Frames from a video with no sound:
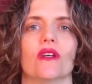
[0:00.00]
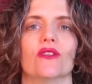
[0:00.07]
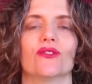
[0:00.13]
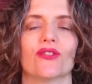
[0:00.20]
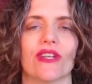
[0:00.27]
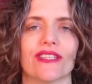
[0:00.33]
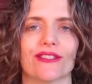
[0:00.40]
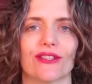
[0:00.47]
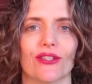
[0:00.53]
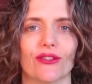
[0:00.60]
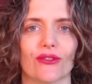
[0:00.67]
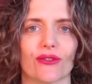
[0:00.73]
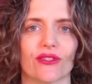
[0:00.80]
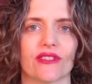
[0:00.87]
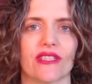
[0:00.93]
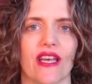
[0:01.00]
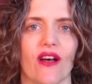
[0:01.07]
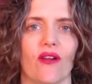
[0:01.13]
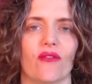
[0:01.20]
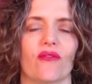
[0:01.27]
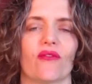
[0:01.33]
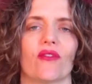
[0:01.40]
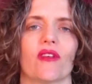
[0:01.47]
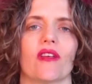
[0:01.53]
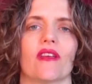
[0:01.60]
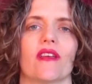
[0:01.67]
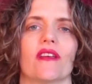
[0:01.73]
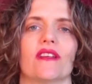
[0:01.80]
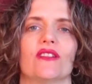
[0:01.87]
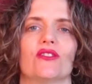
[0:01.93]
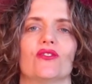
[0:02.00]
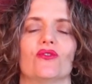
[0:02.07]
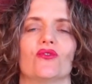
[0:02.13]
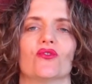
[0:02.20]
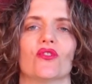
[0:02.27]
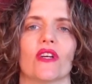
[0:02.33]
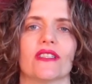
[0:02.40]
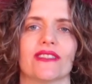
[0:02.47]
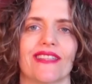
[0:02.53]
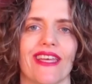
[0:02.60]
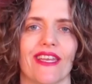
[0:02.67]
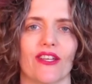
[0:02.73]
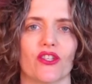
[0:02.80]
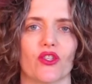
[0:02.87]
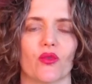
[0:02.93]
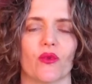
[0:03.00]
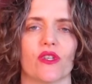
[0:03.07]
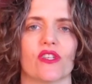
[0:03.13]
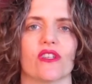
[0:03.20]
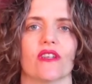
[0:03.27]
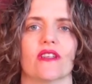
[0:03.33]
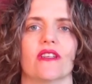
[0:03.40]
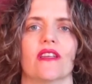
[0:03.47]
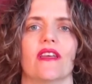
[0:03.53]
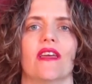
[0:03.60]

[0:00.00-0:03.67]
trust in yourself, to trust that intuition.